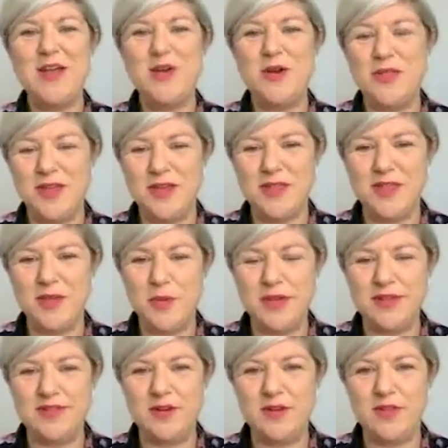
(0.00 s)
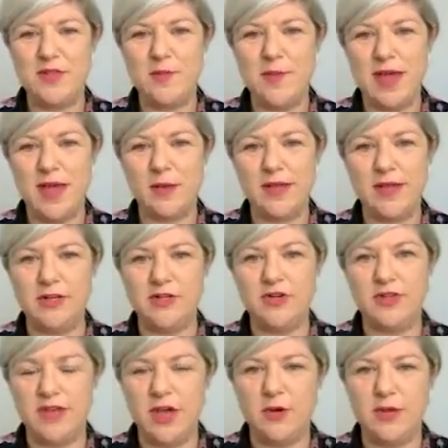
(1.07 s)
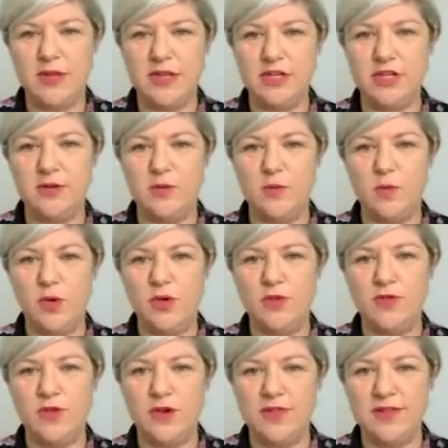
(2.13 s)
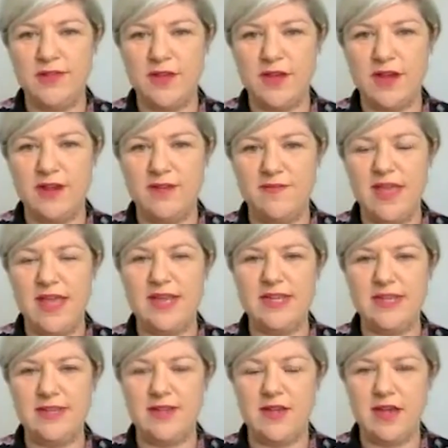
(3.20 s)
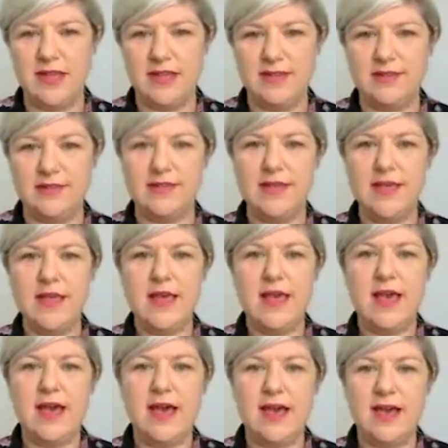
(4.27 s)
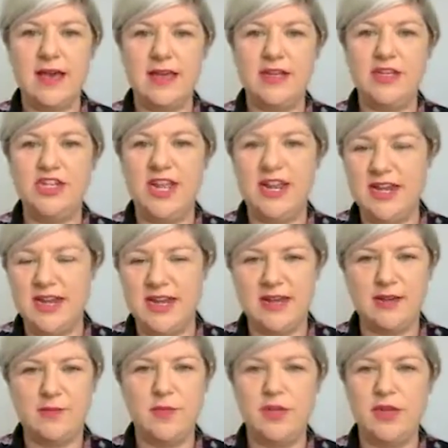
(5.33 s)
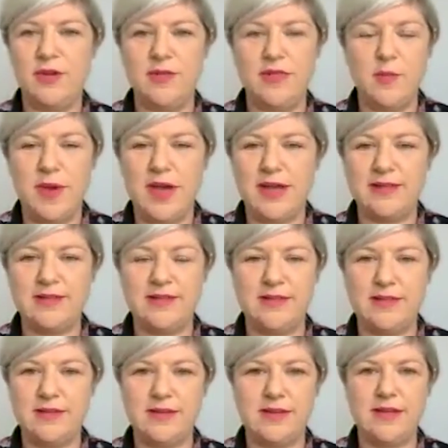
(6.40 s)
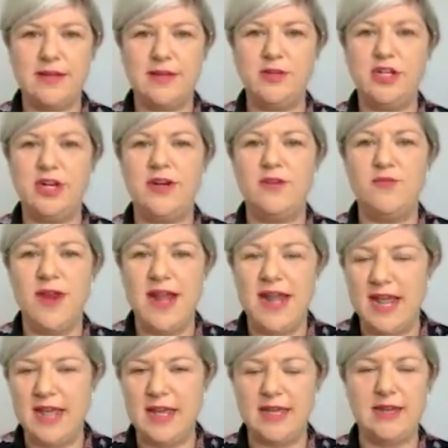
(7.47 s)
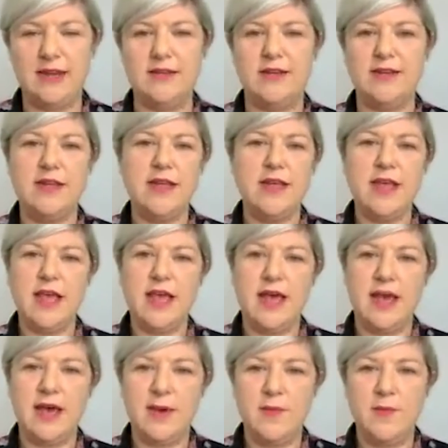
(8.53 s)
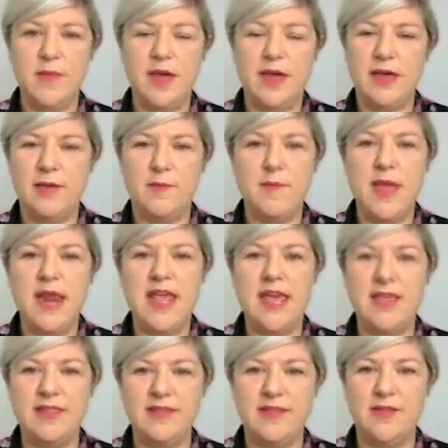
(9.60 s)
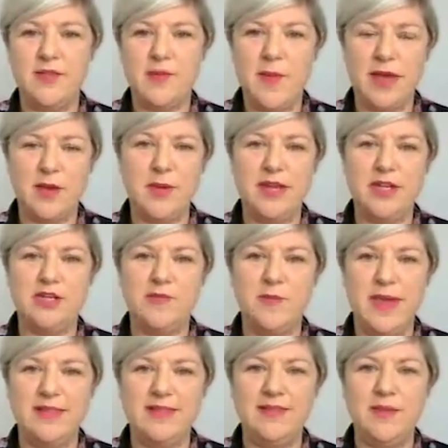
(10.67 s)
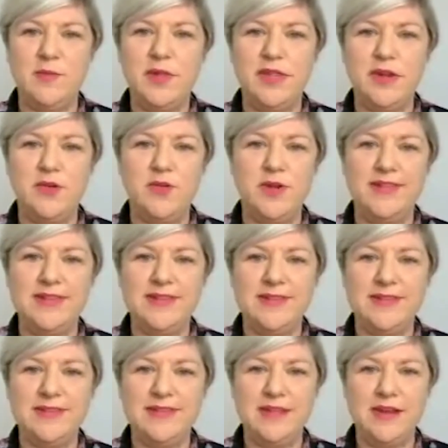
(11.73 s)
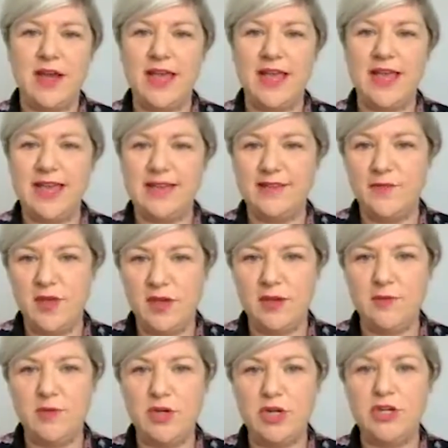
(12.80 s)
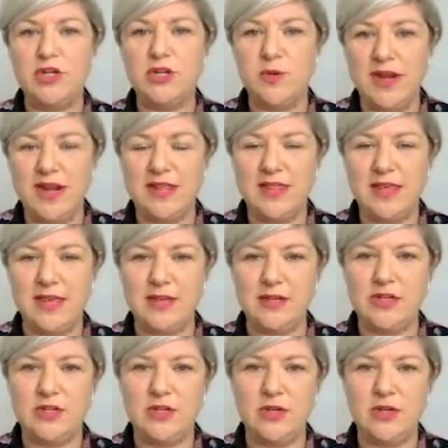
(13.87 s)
not the only person on the backbench or in the coalition who's got this kind of anti-science agenda. You know, in the past, Jared Rennick and many others on the backbench have made similar noises. And I guess if you don't do anything